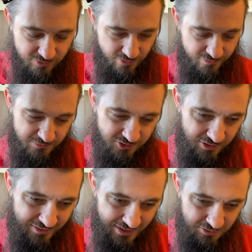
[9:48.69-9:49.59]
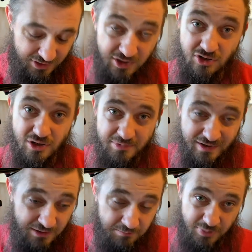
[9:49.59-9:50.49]
or if I'm starting down here and I'm
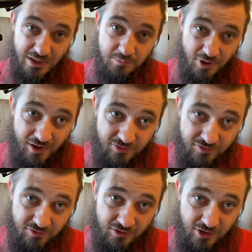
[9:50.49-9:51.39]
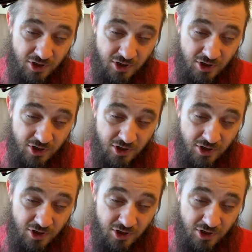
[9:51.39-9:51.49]
taking big breaths,